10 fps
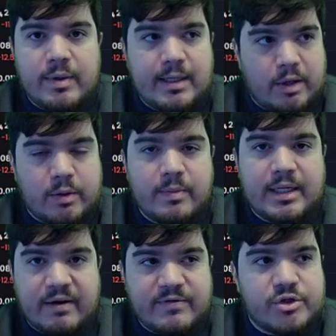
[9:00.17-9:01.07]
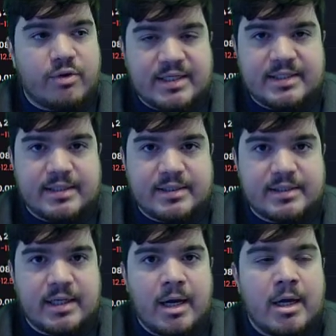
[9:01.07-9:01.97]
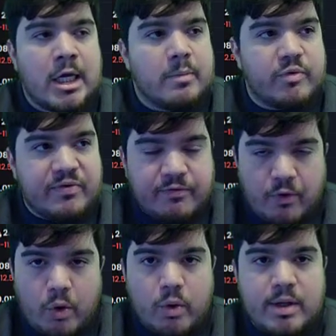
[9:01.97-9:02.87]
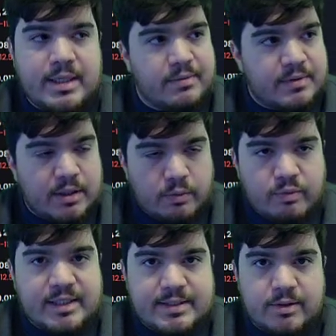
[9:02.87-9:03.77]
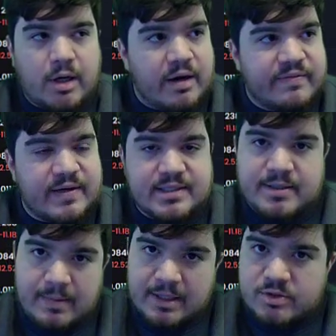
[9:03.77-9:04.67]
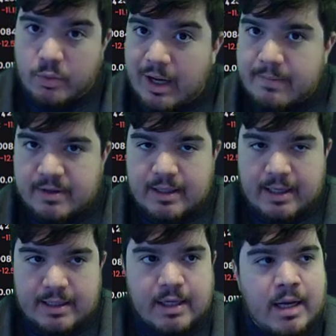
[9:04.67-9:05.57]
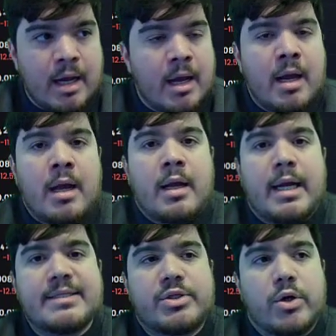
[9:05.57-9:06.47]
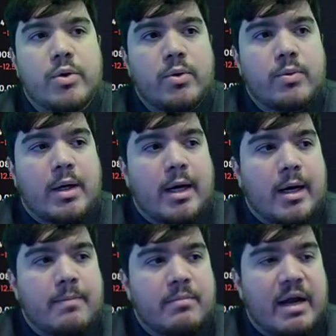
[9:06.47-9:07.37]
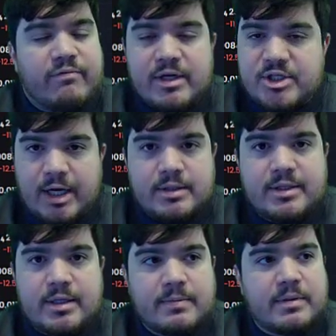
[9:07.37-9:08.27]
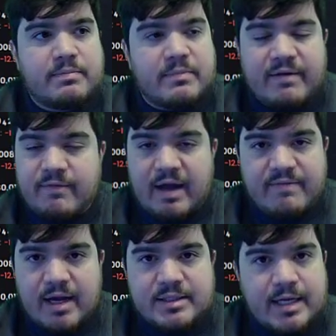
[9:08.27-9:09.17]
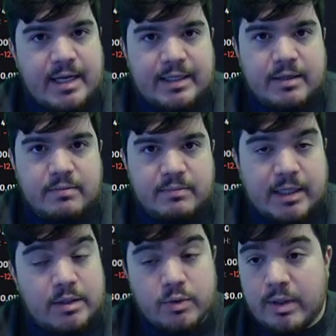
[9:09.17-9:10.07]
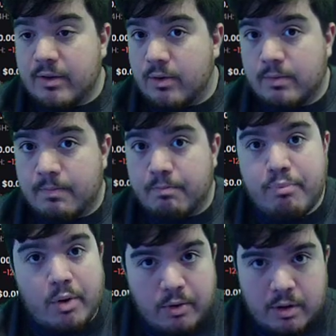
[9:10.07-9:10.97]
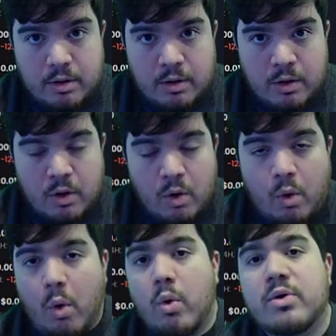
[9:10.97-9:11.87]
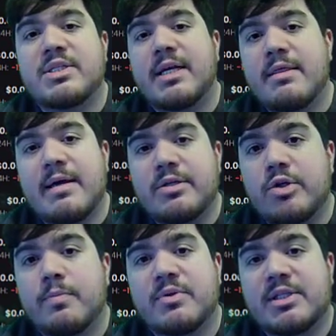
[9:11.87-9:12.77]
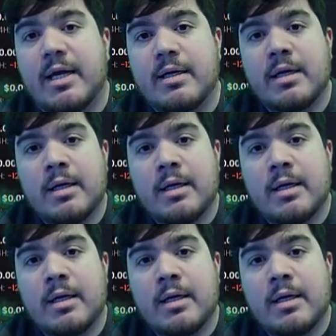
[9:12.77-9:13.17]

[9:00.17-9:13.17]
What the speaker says: we kind of address this moving forward, you know, reinstill confidence that something like this won't happen again. And so I've reached out to them, and I've asked, hey, can you either burn or send that 2%